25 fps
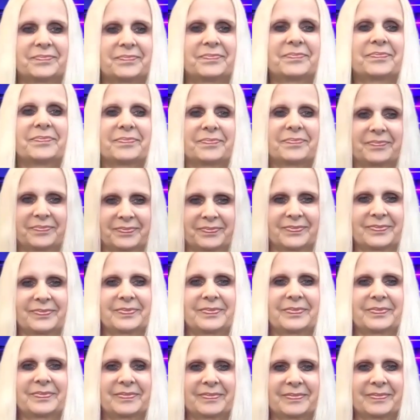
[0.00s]

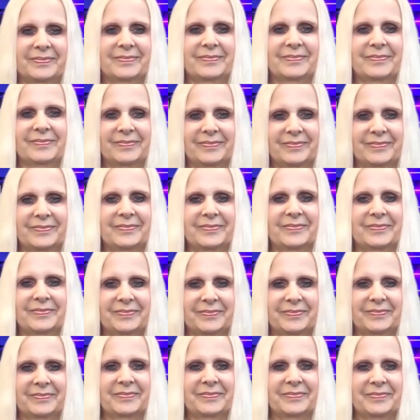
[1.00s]

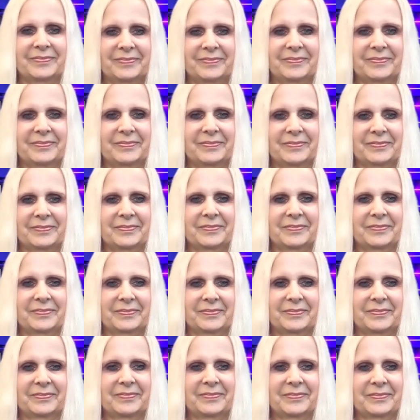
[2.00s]

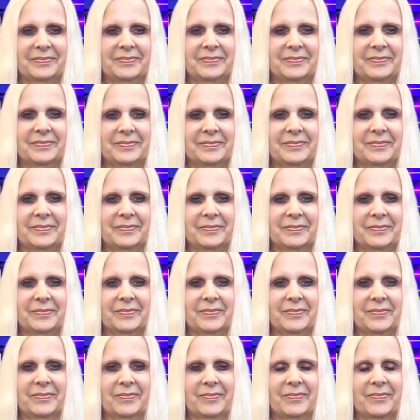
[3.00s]

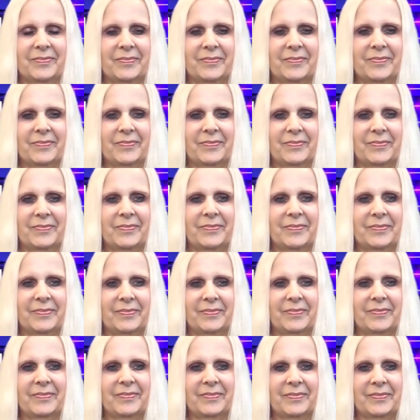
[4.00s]

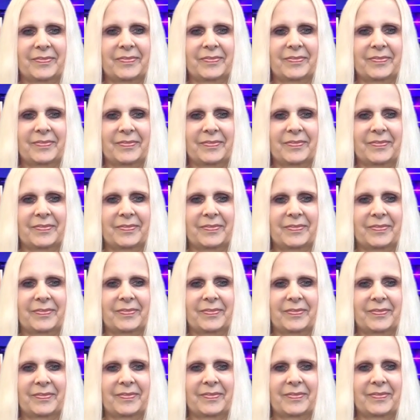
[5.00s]

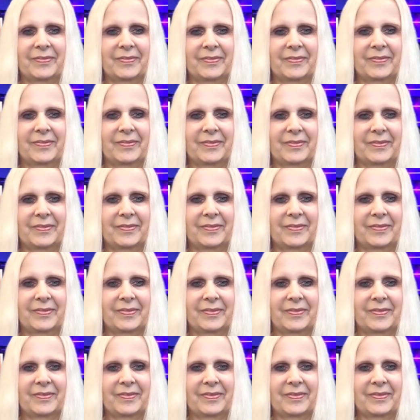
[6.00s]

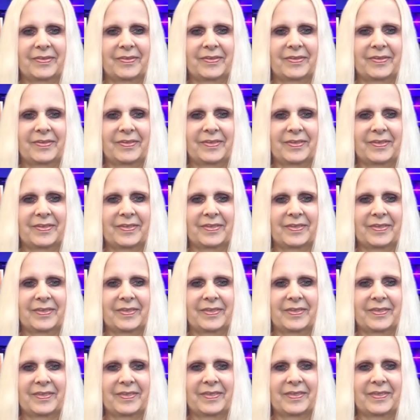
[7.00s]
The person shown says nothing.